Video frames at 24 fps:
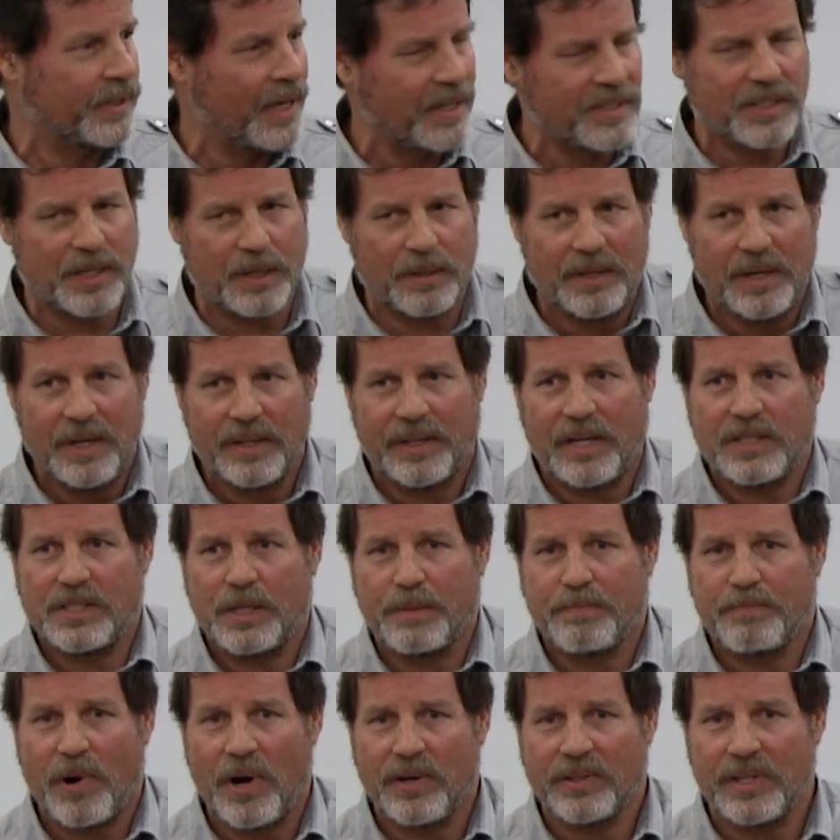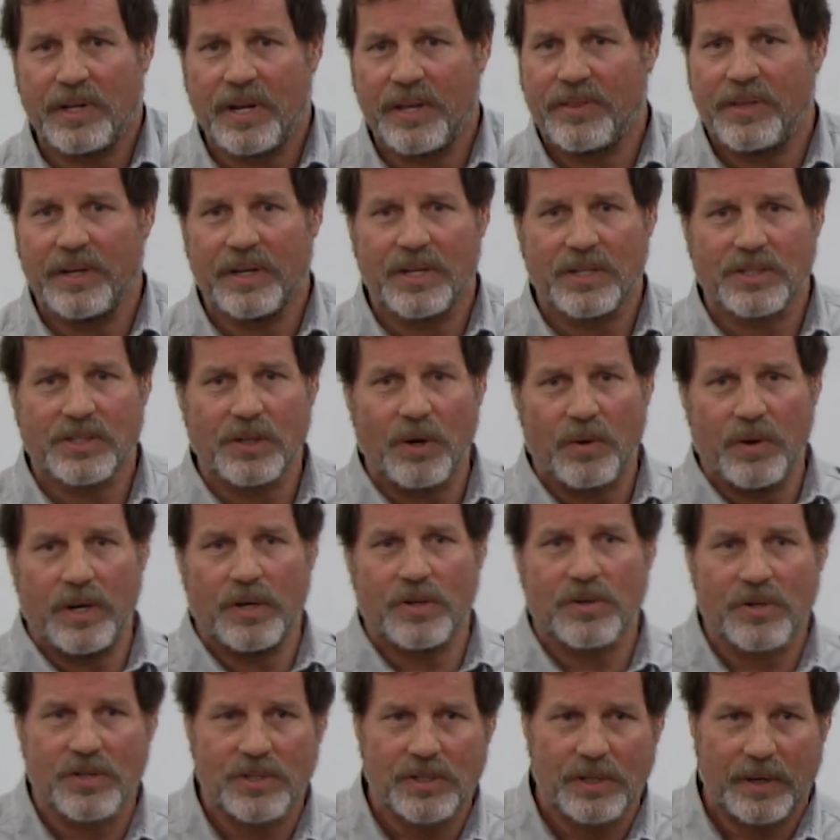That's the part that I think is so
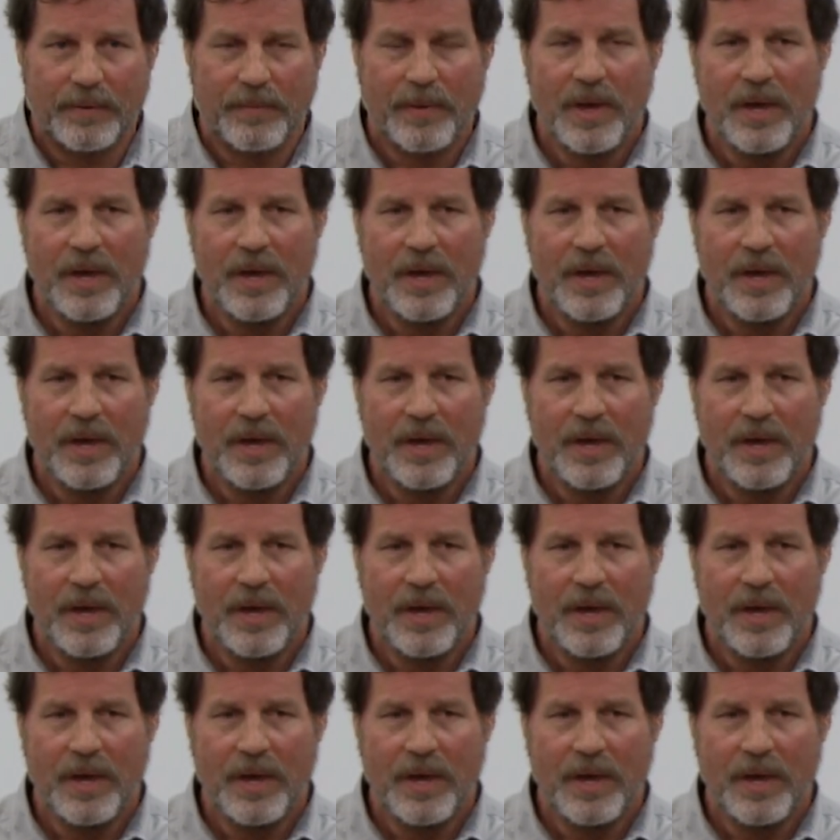interesting.